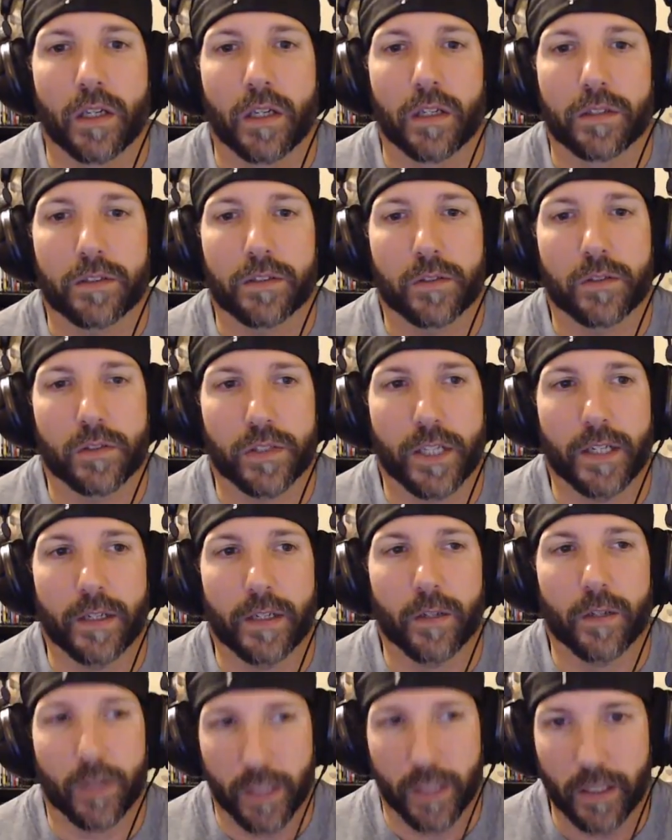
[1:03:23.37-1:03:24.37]
to say,
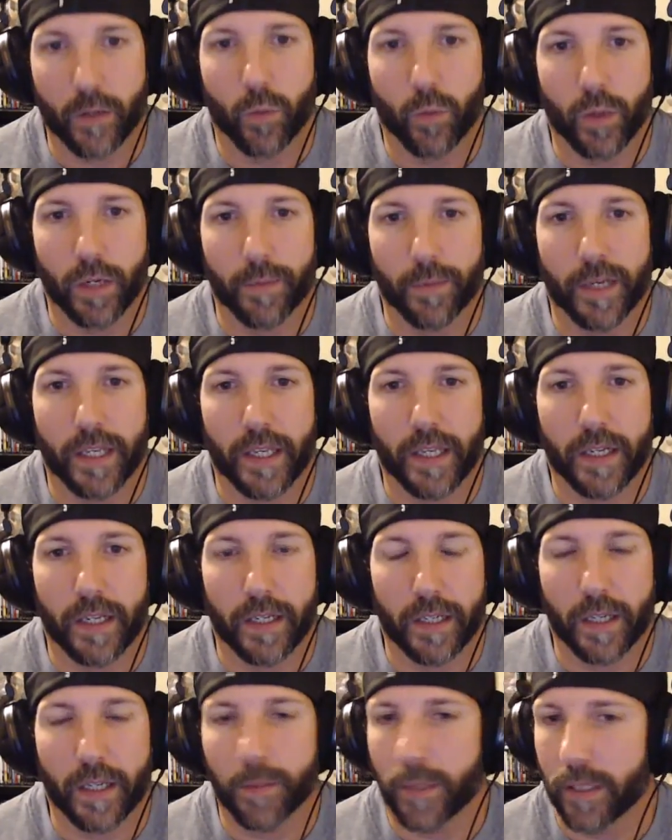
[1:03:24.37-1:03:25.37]
okay, like, what am I
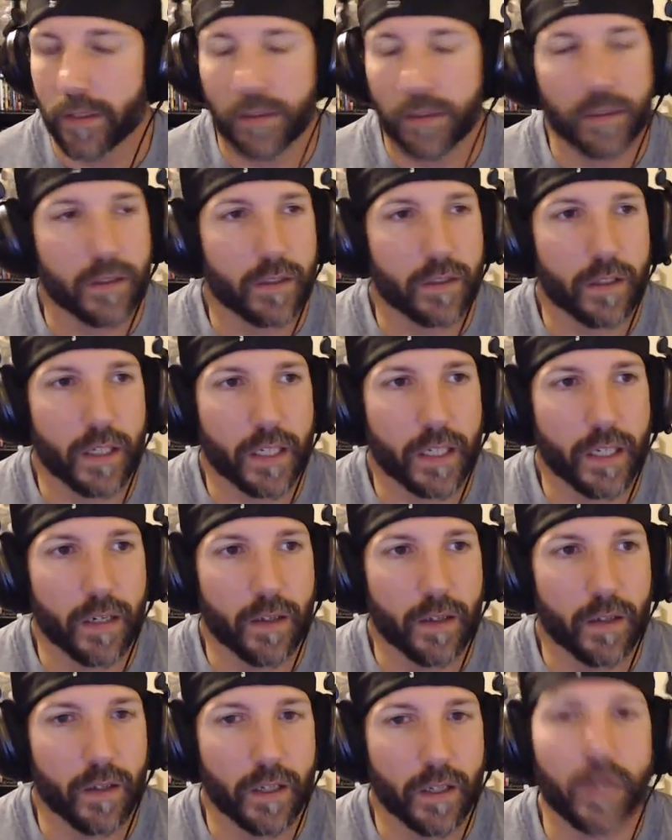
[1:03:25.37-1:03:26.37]
getting? I mean, like
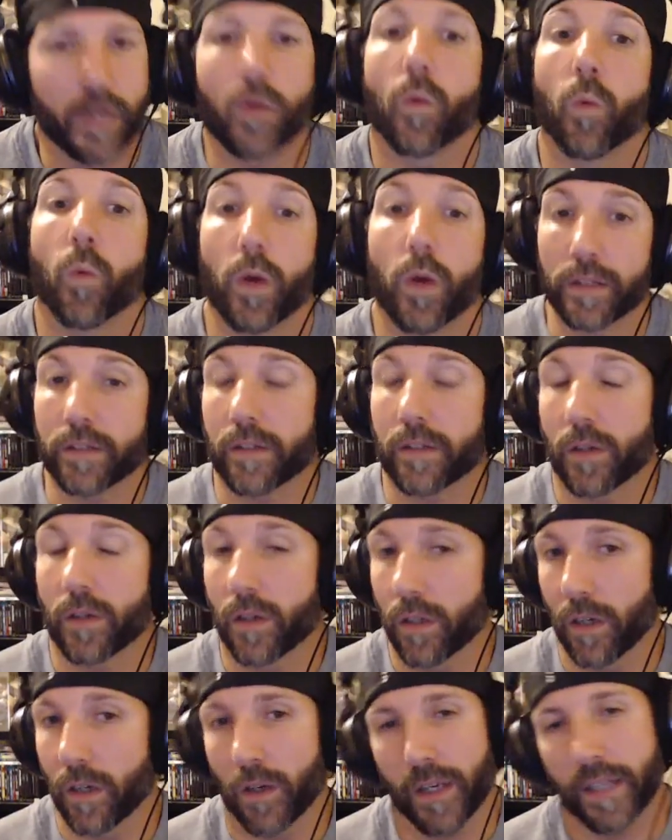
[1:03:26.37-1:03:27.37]
one.
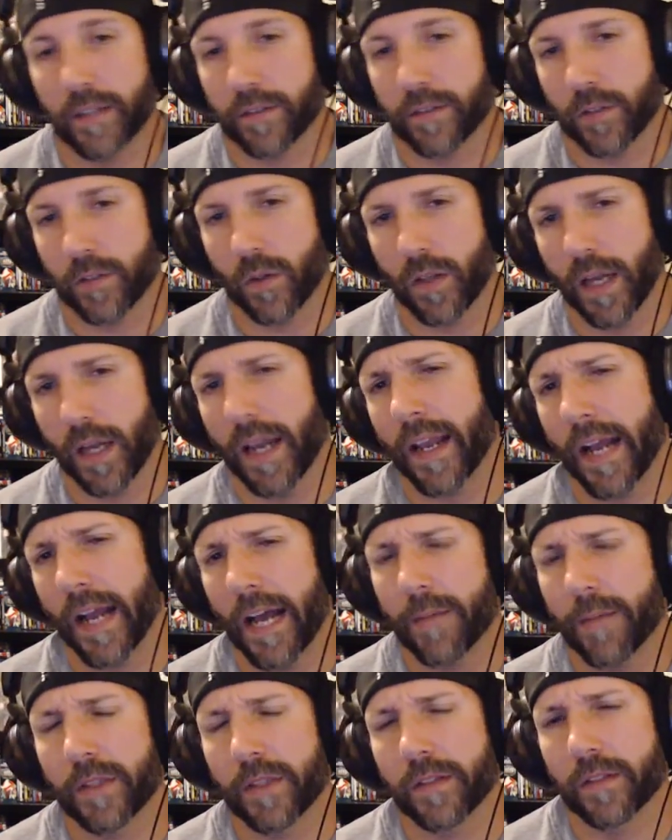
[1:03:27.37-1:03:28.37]
Okay, so
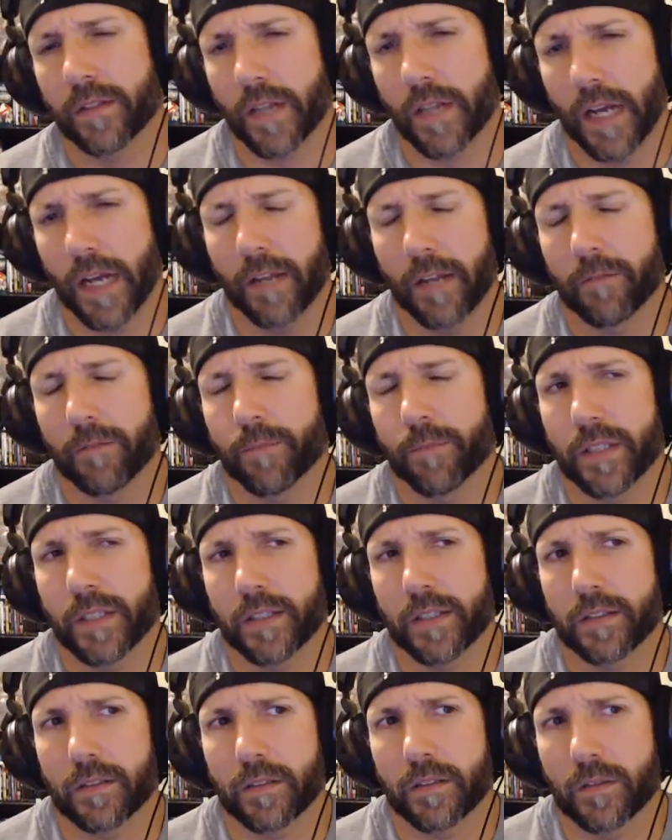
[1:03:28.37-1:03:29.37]
I've
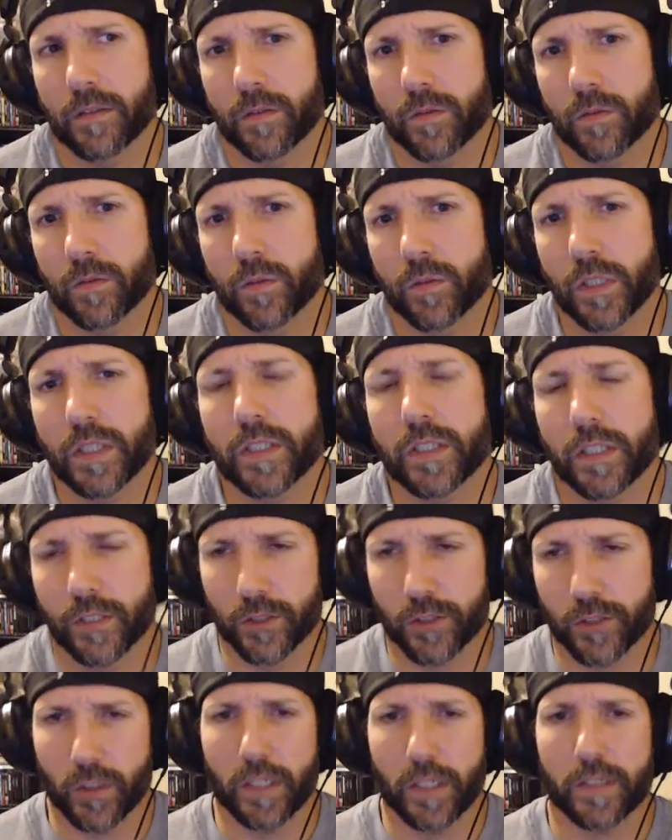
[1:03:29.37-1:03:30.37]
been really
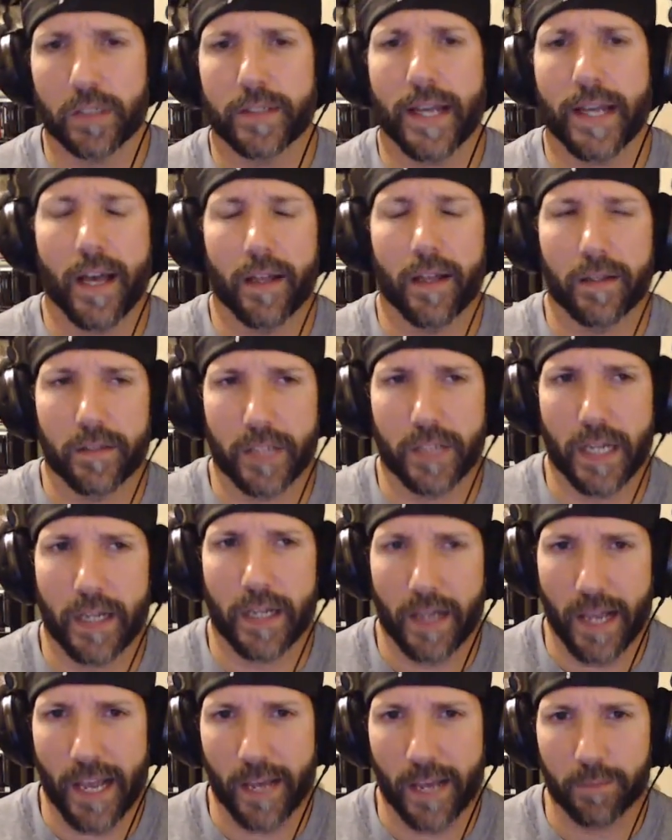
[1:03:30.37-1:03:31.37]
enjoying Dan
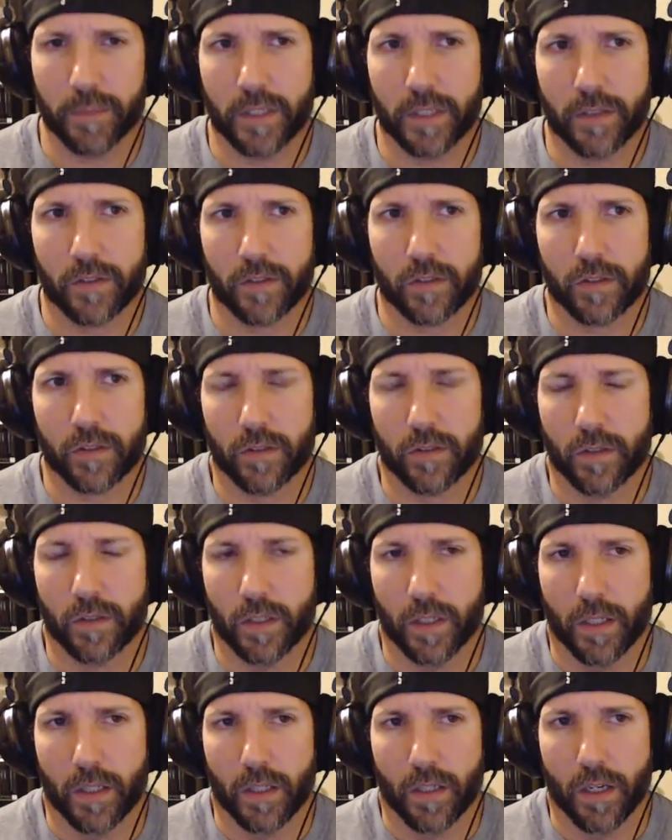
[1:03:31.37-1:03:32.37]
Abnett's
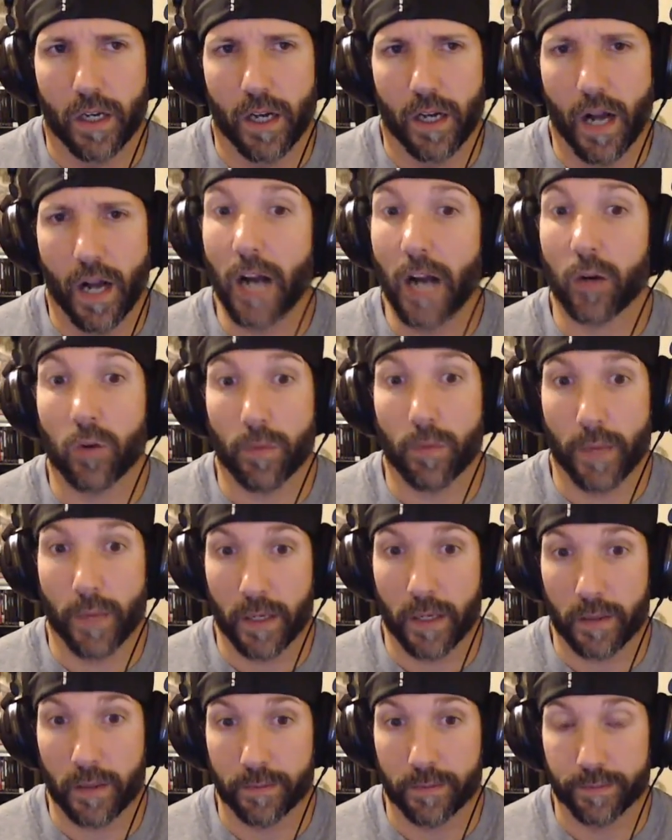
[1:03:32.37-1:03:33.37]
Aquaman,
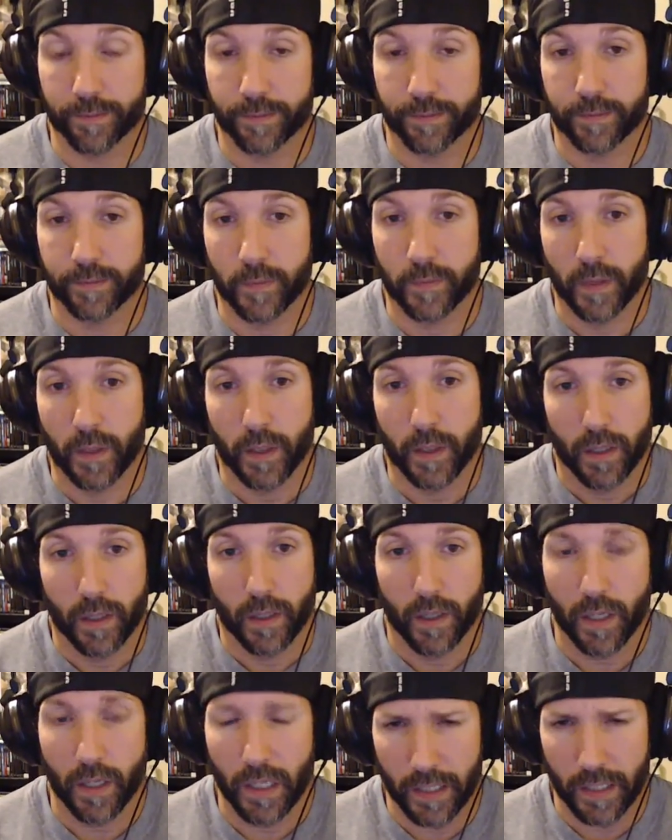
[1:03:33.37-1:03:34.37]

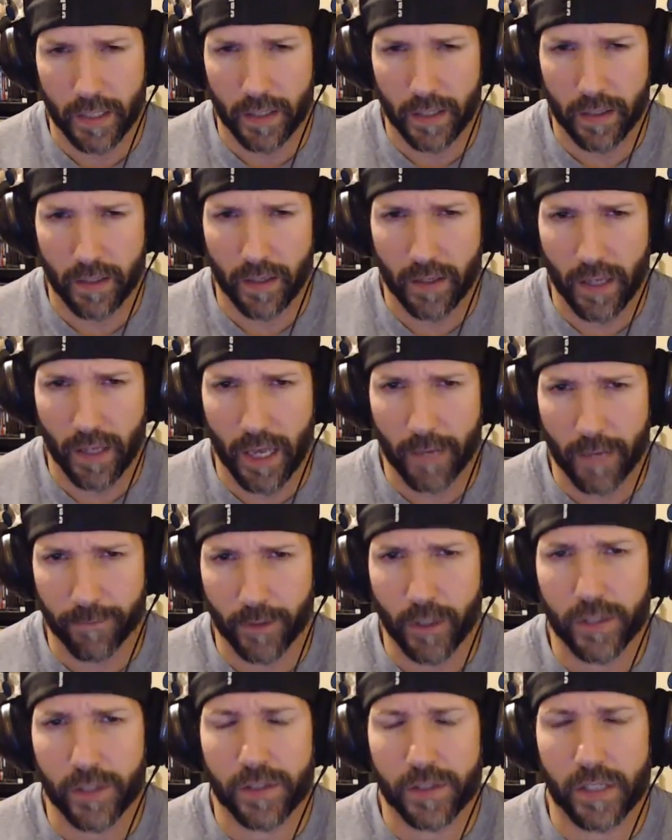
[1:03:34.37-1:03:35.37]
and at
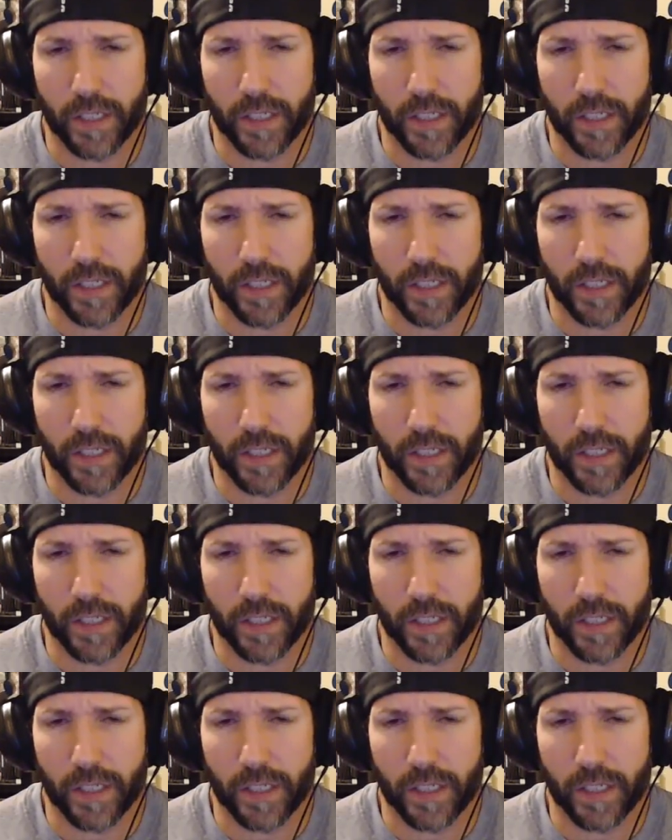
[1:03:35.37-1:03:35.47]
first, like